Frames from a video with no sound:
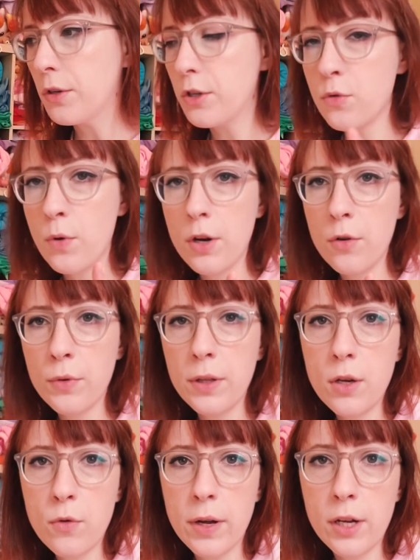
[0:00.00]
I just wanted to
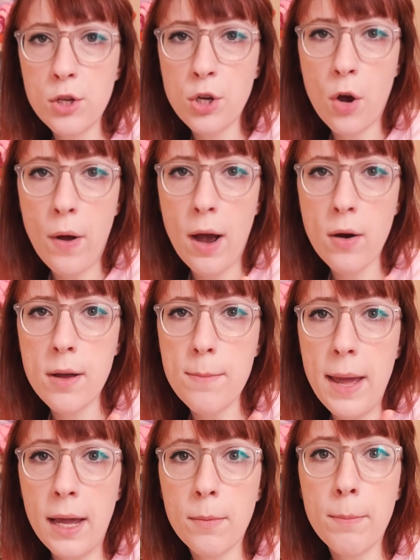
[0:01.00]
really quick show how I
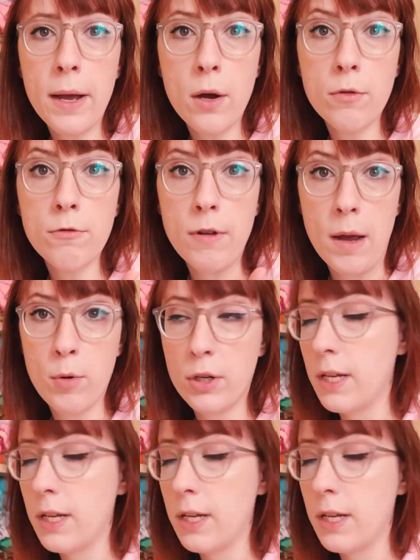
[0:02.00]
make my own fabric